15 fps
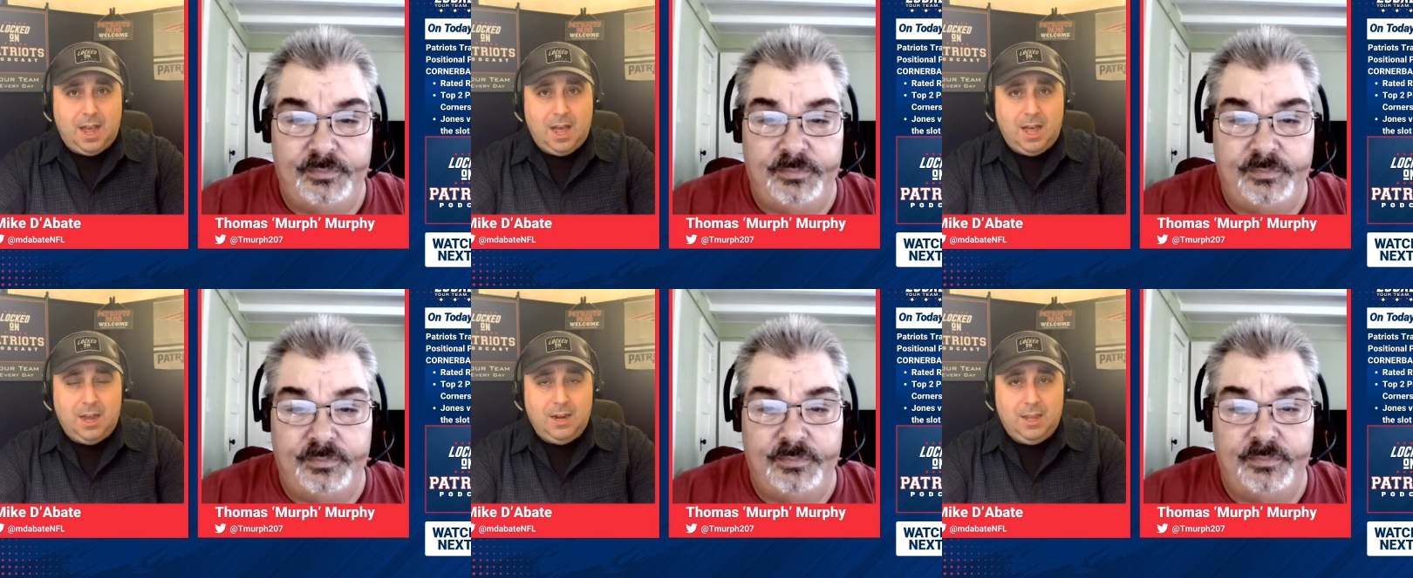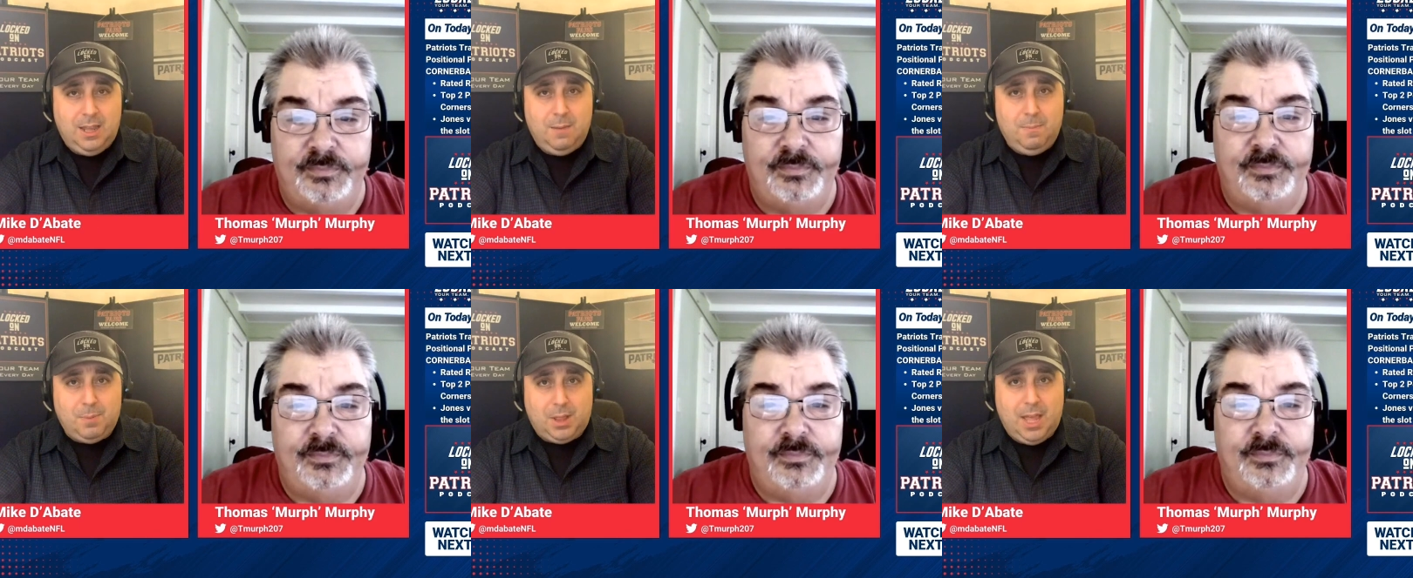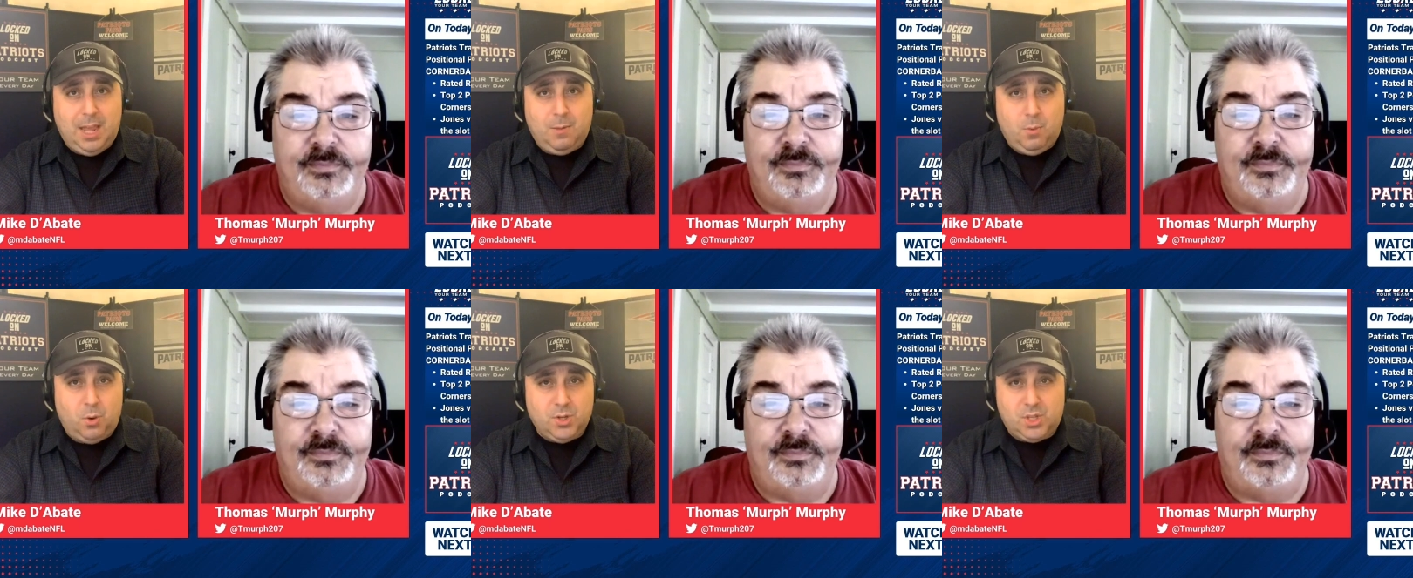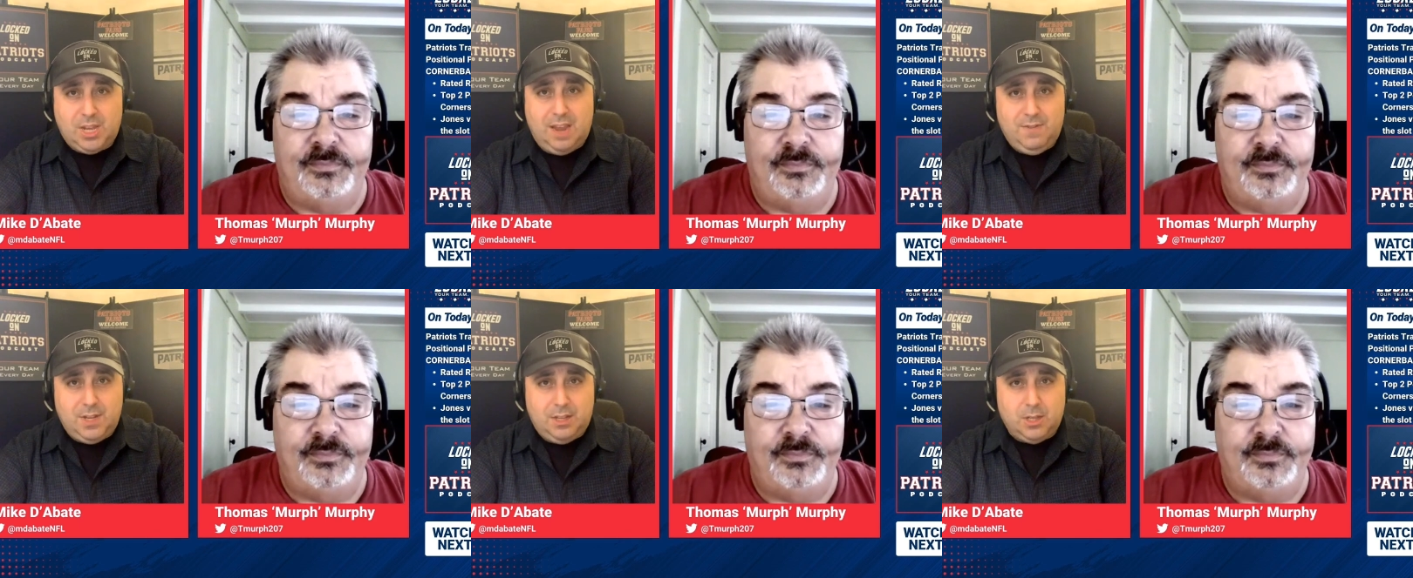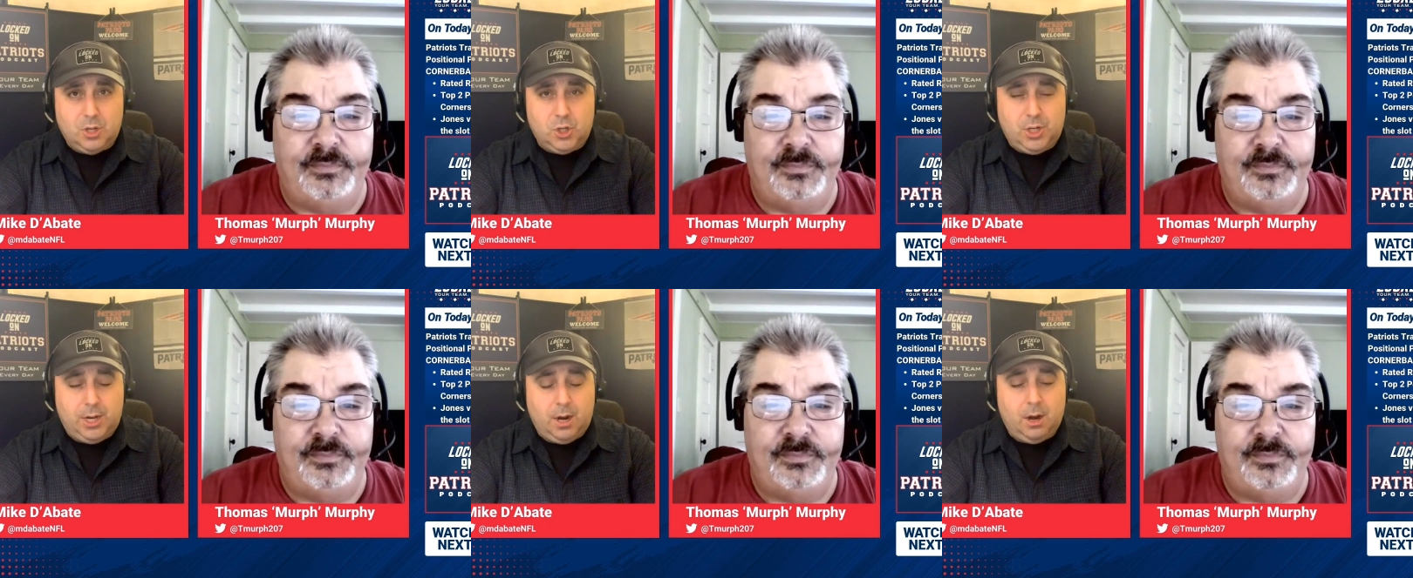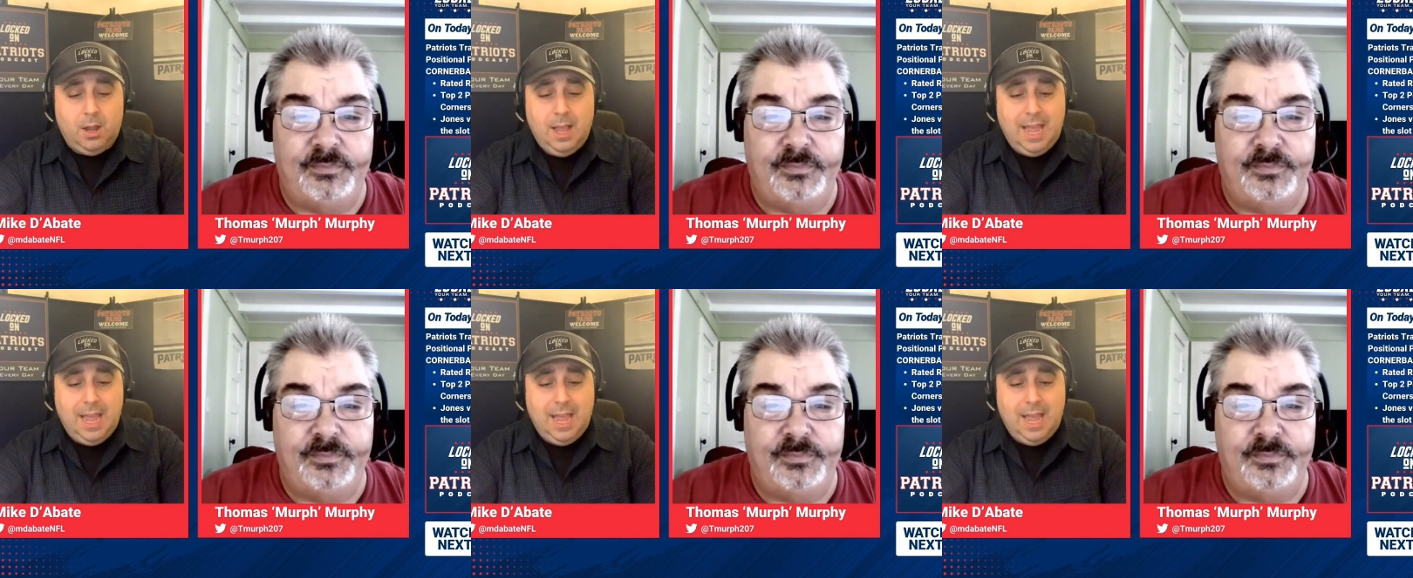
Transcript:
Speaker 1: on him playing more safety this year.